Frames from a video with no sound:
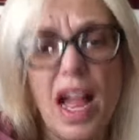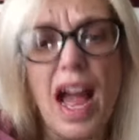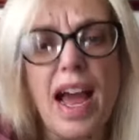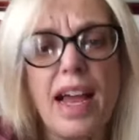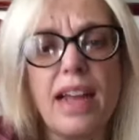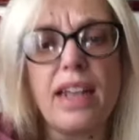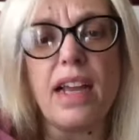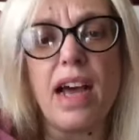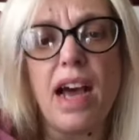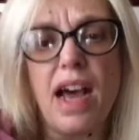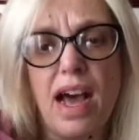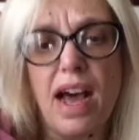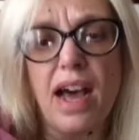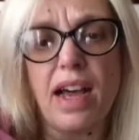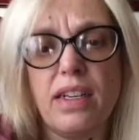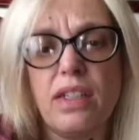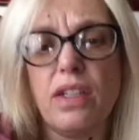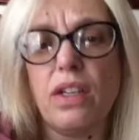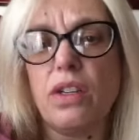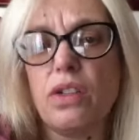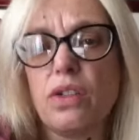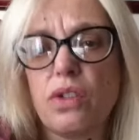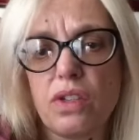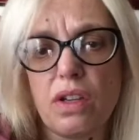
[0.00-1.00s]
not
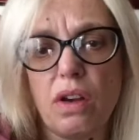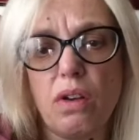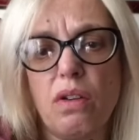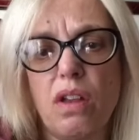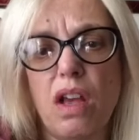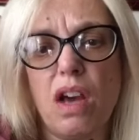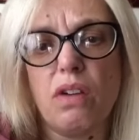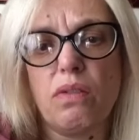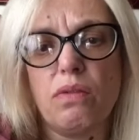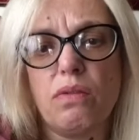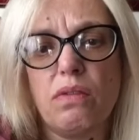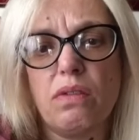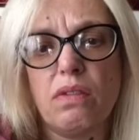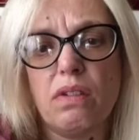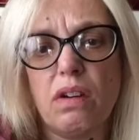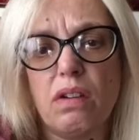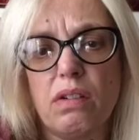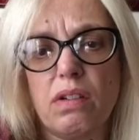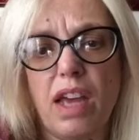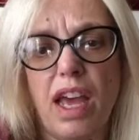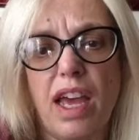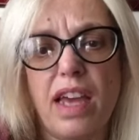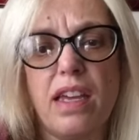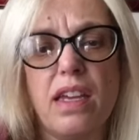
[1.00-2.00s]
Han Solo.
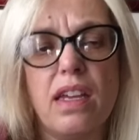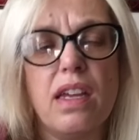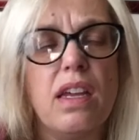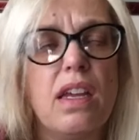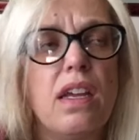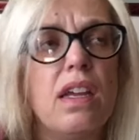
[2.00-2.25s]
Okay,